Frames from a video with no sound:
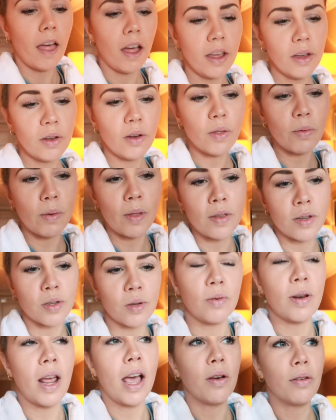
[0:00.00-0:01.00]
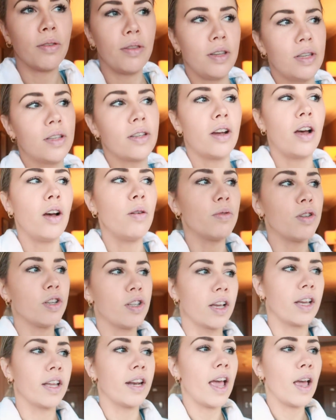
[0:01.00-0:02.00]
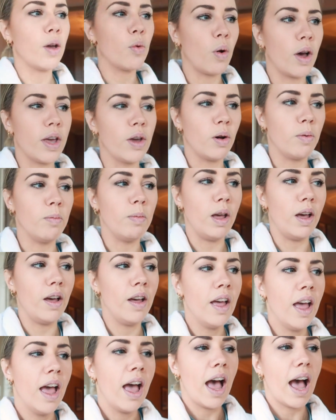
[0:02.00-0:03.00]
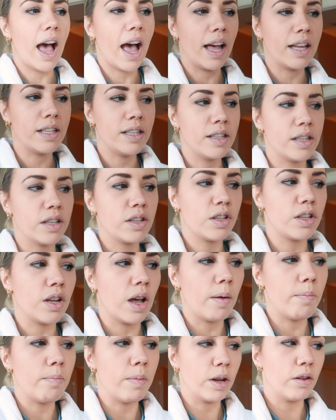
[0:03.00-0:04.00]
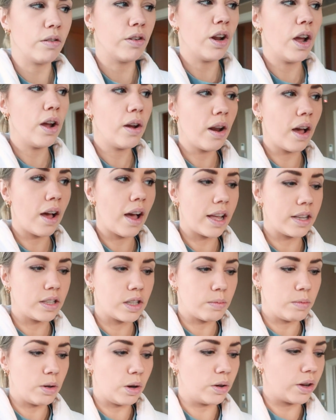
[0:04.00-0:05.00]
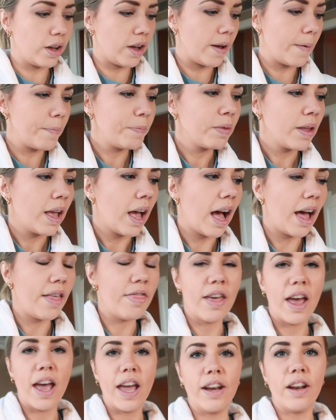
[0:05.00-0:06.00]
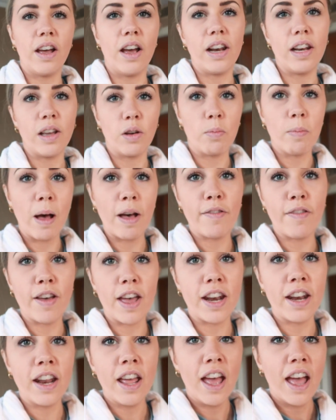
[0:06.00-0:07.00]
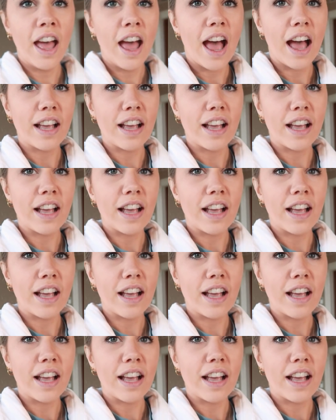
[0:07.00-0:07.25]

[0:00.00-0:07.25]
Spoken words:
I got the one that's called Healthy Start, which is like an egg white omelette and some granola and some yogurt and then a little muffin.